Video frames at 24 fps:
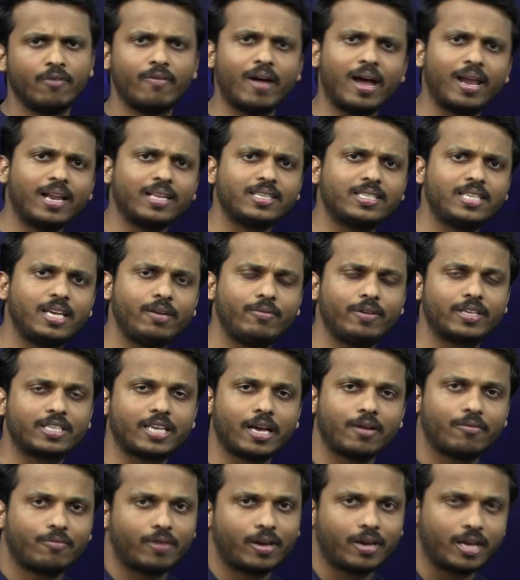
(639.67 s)
Valency, we
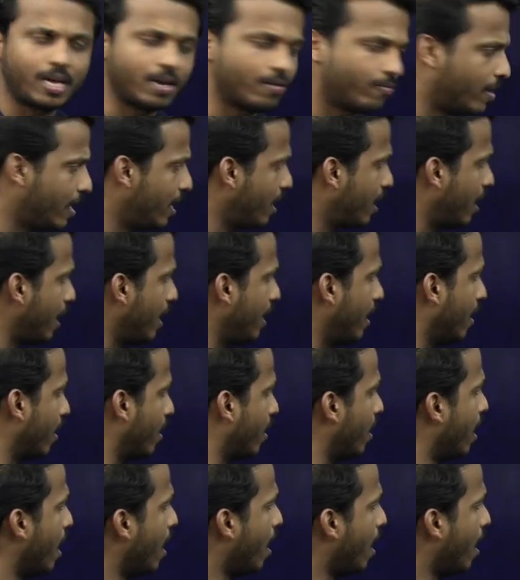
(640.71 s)
can get very clear